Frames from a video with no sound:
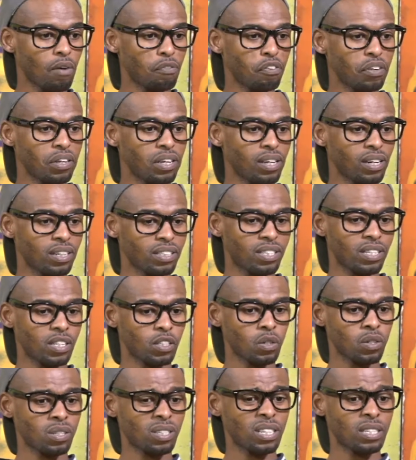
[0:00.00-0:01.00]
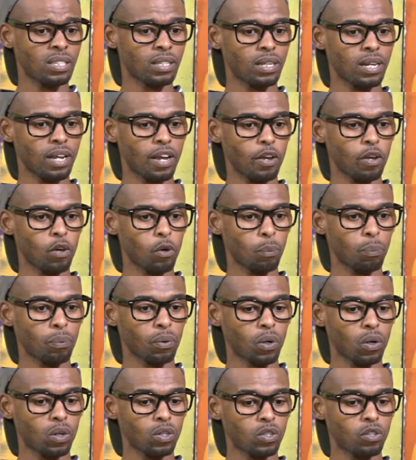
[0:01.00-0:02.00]
researchers in Zileyo,
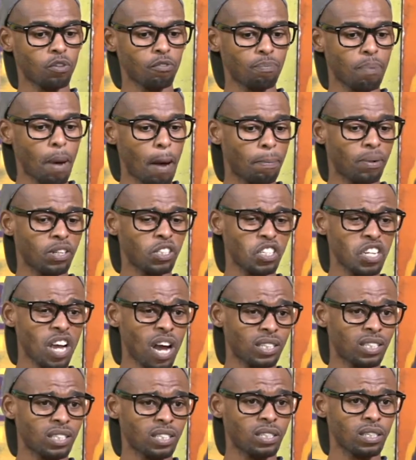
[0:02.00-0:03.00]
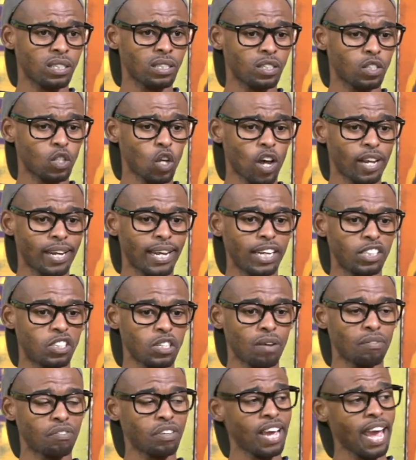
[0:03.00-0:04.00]
because you've published articles on
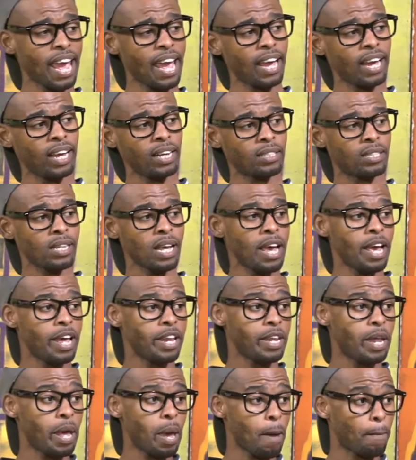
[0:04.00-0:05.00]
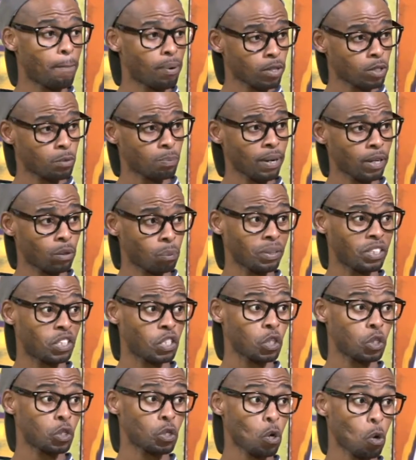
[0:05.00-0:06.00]
HIV AIDS, prostate, which
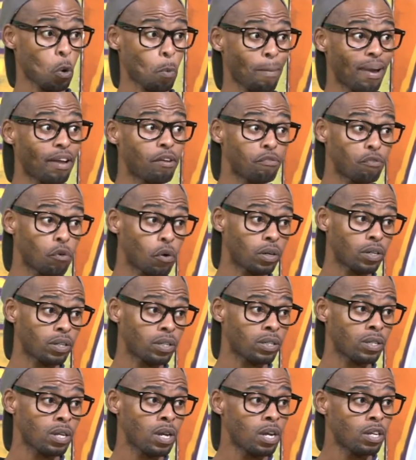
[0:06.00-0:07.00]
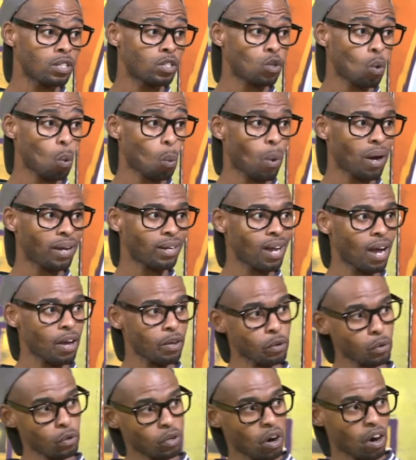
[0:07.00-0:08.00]
is your main focus. So what are
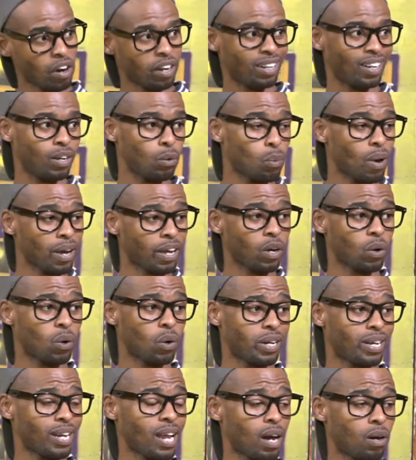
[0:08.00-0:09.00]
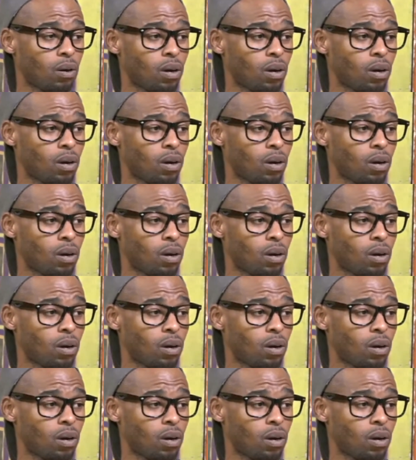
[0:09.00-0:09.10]
you currently working on now